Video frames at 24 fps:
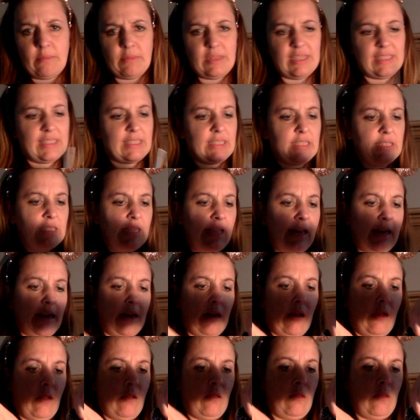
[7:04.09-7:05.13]
this is kind
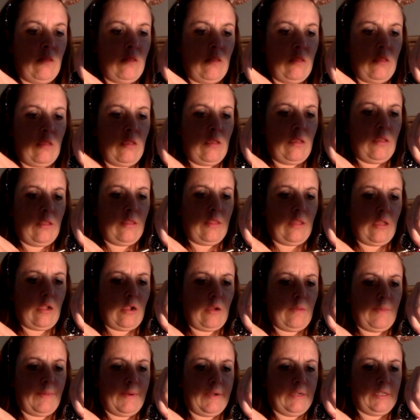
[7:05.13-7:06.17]
of the
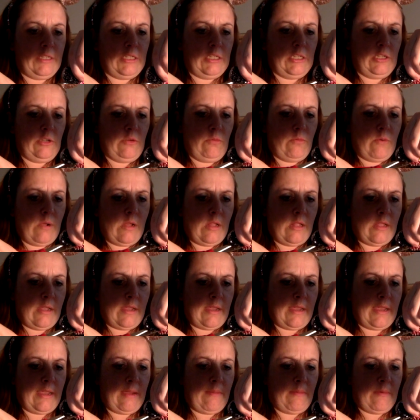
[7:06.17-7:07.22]
hard part to do while on
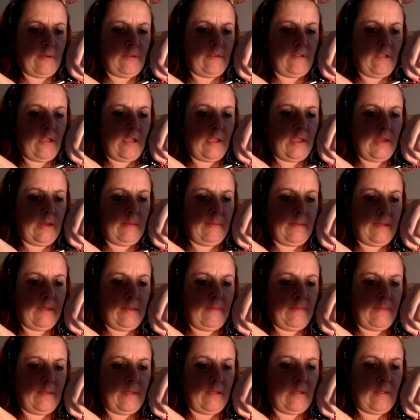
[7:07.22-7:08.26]
camera I'm talking about it,
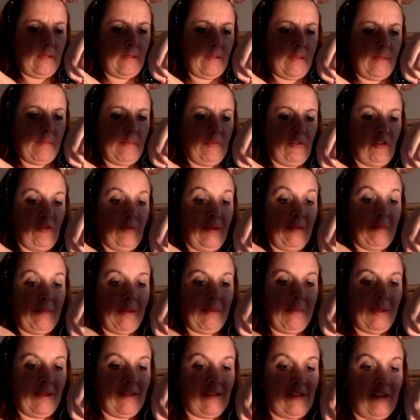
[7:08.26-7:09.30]
but I'm doing my
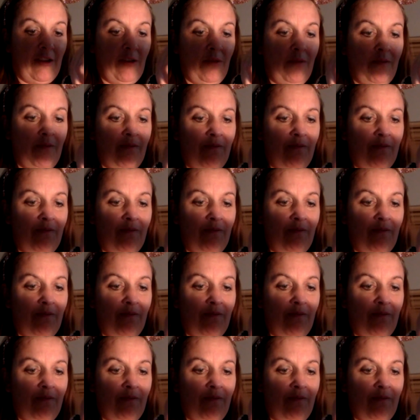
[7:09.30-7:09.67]
best here.